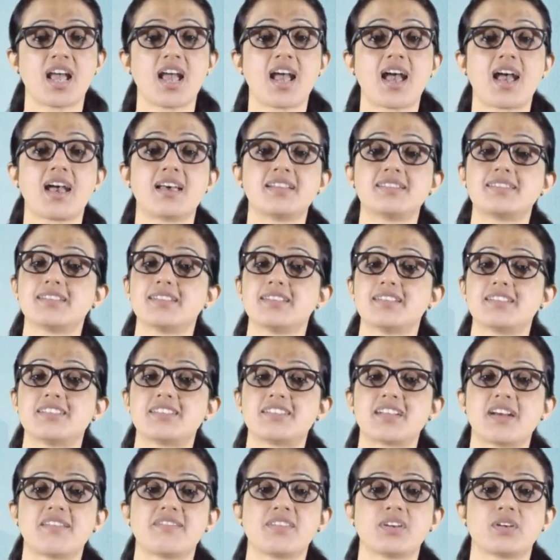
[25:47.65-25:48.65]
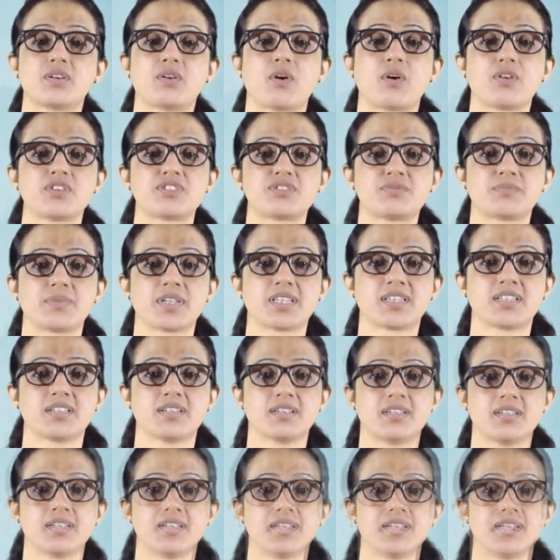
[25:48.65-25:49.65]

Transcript: and travel cost method.